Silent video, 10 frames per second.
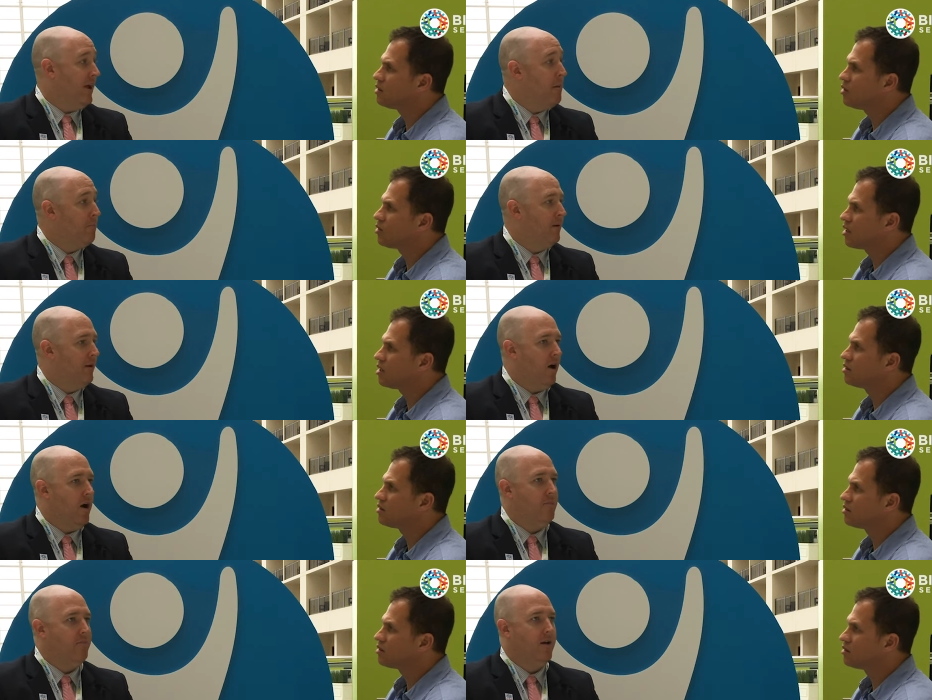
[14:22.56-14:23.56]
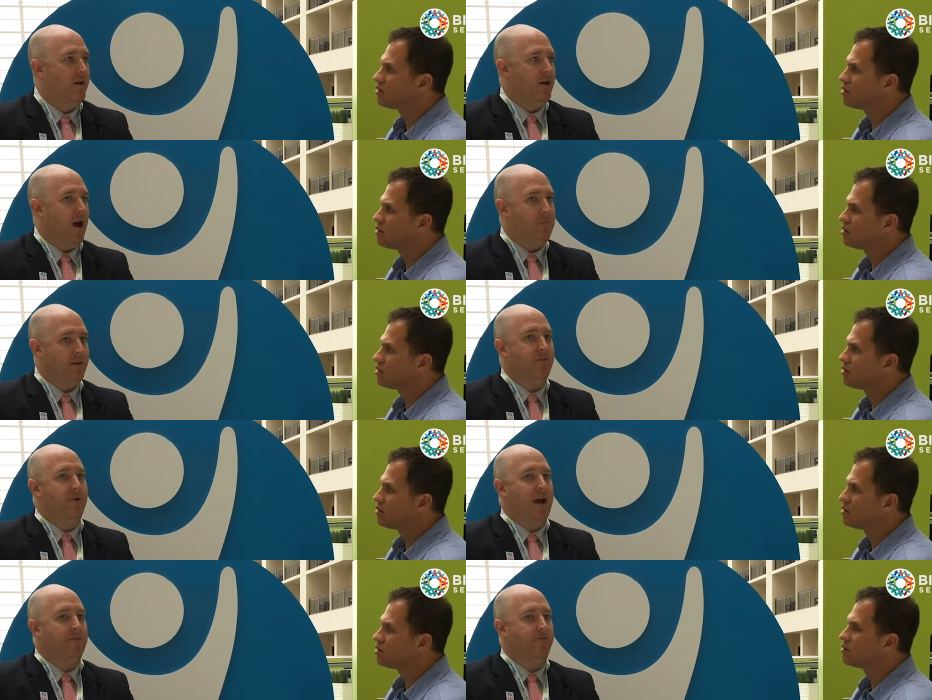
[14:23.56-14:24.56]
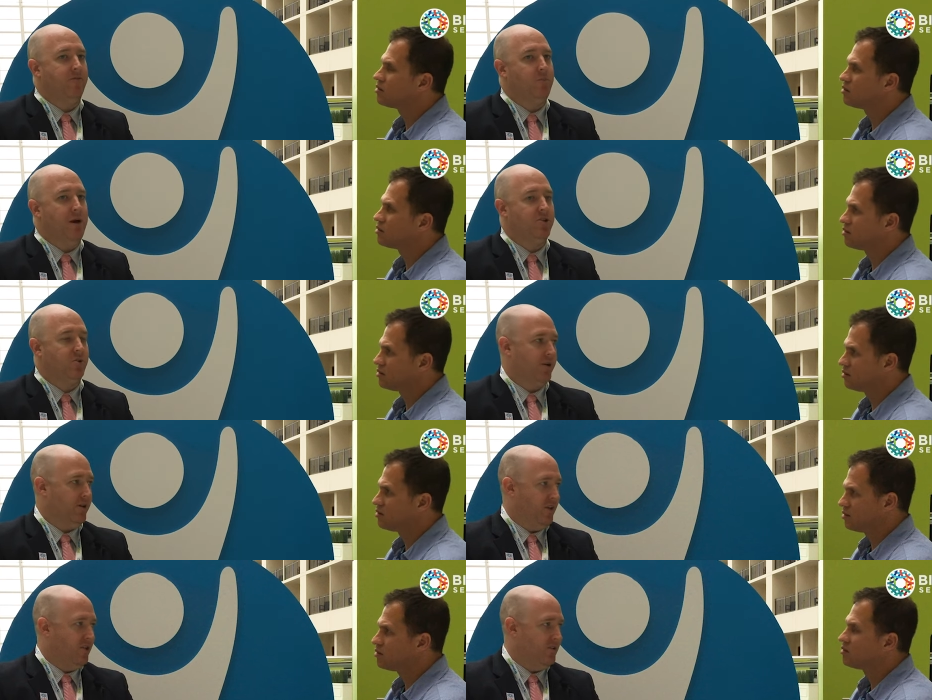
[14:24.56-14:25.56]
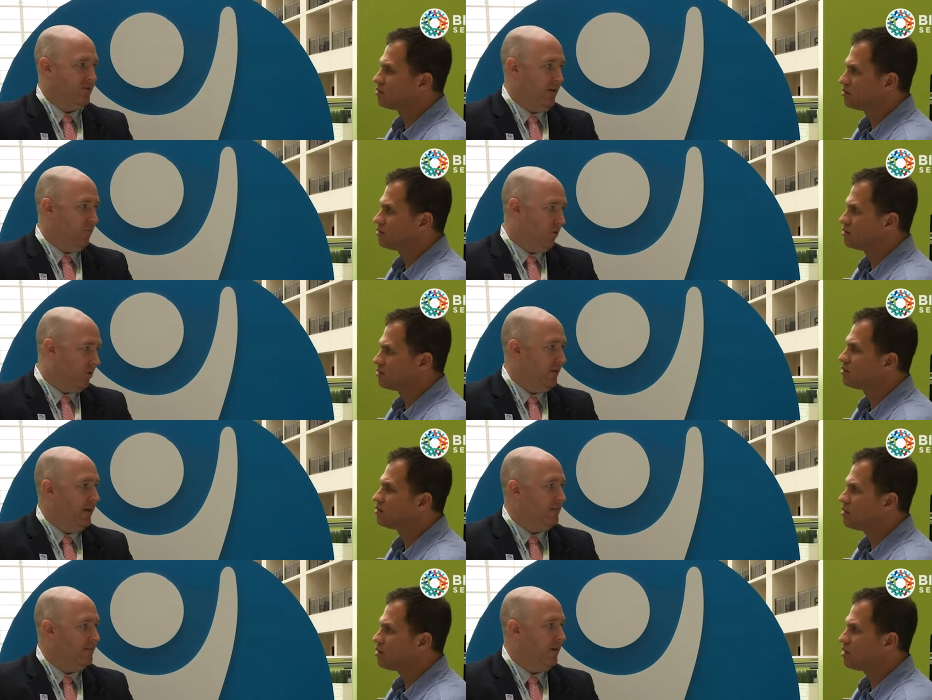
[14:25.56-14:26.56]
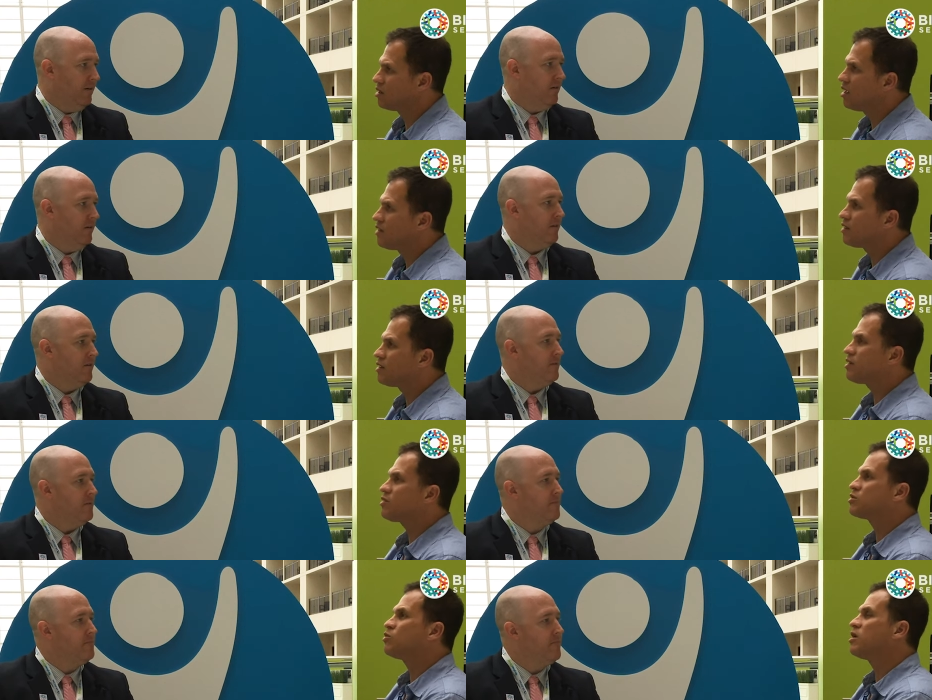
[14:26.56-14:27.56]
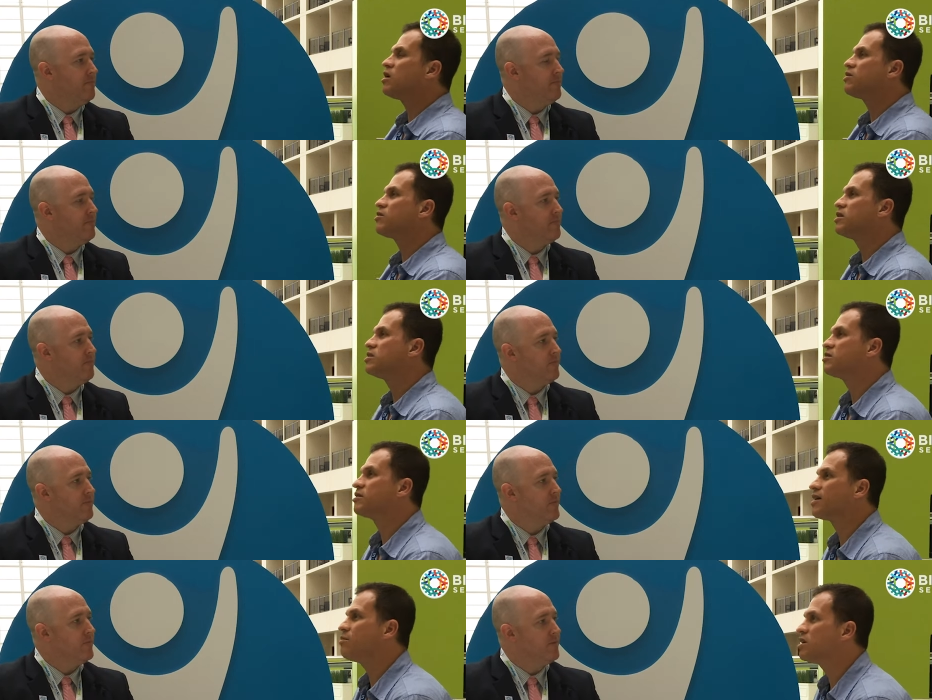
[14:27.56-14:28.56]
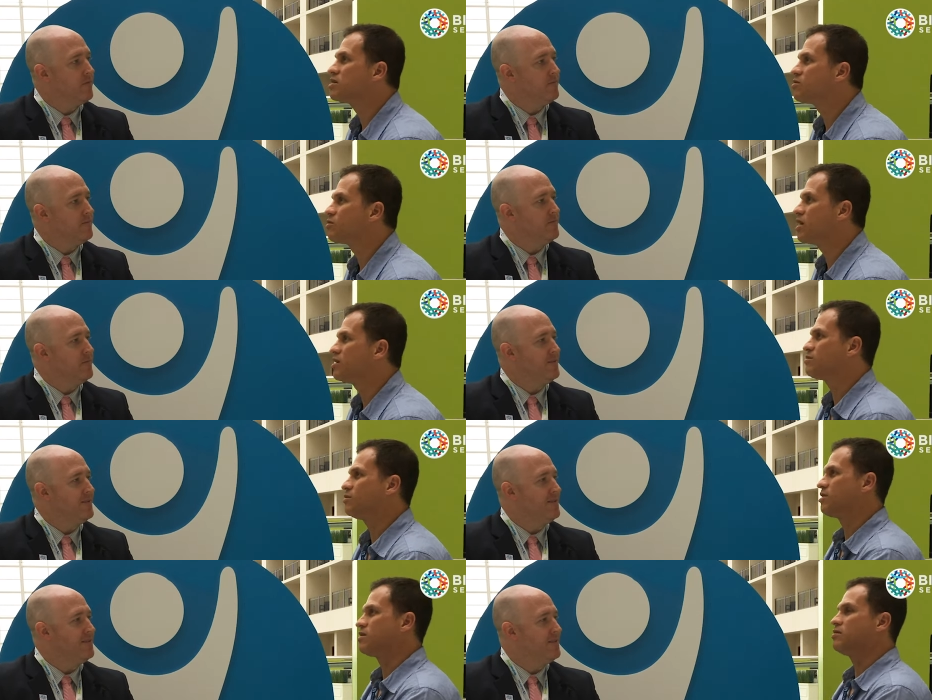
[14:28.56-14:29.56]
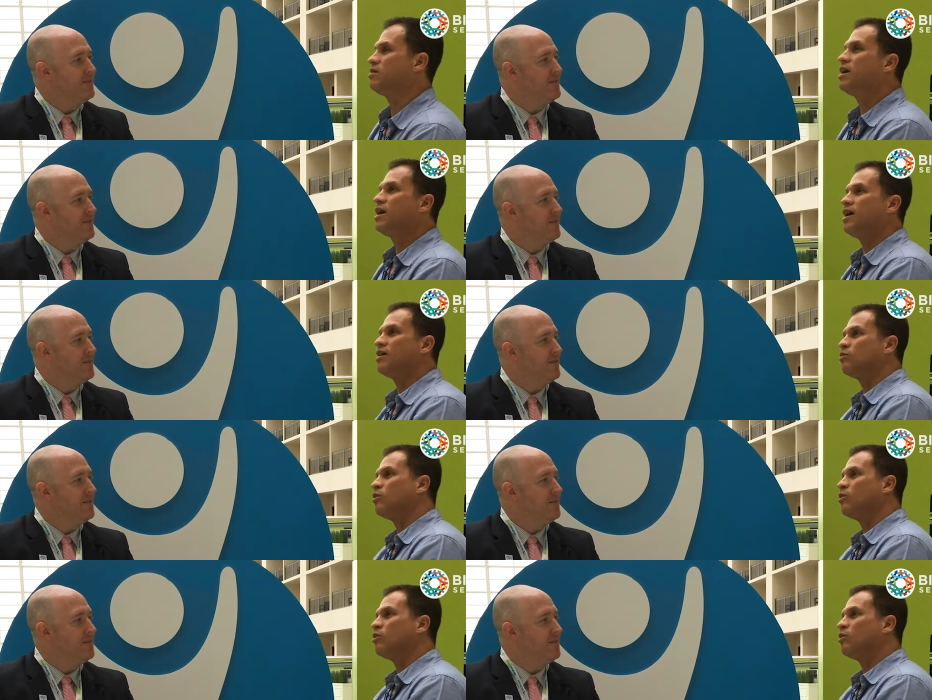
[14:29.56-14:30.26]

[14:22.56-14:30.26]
Speaker 1: yet, but um, I believe we have a few patient organizations that work in that state
Speaker 2: there is one other issue that I must raise with you. And